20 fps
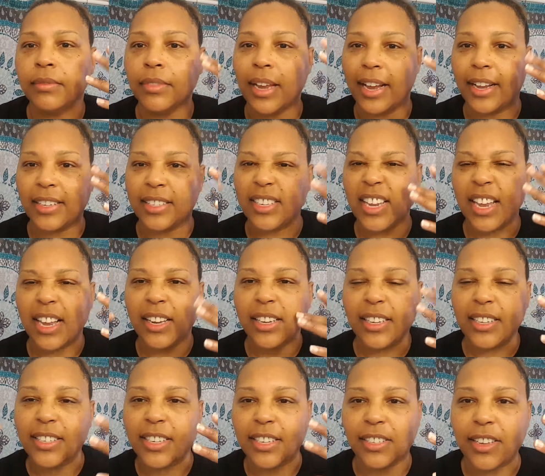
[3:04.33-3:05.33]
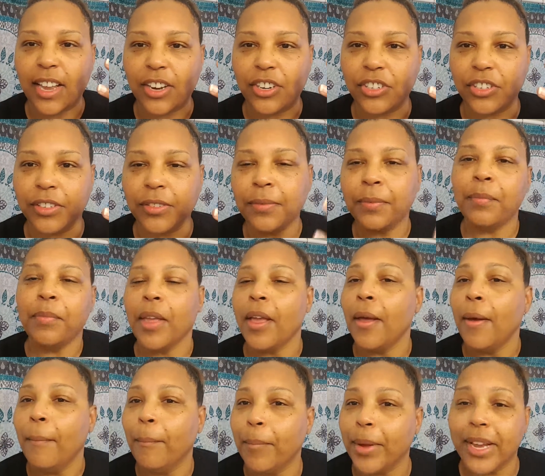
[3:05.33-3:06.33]
like a tingly sensation,
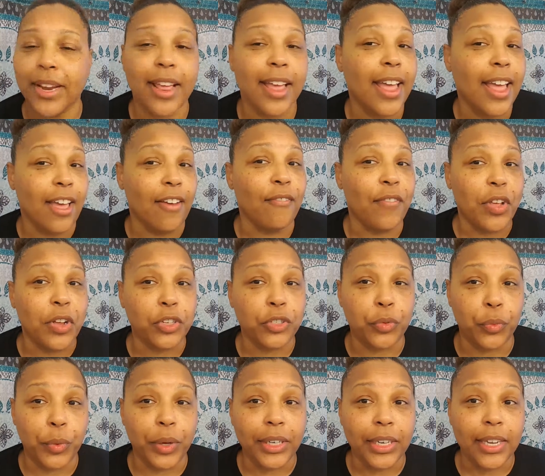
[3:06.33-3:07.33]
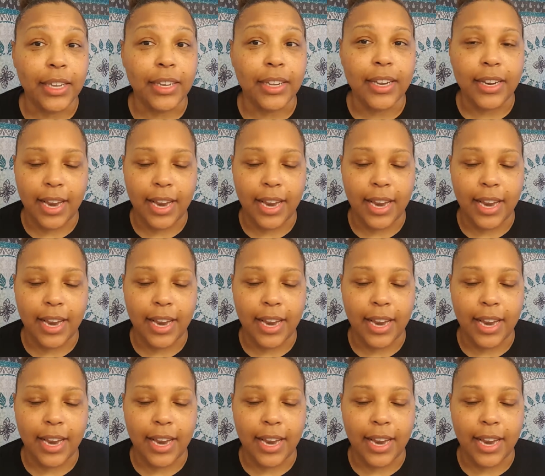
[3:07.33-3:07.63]
but it feels really good.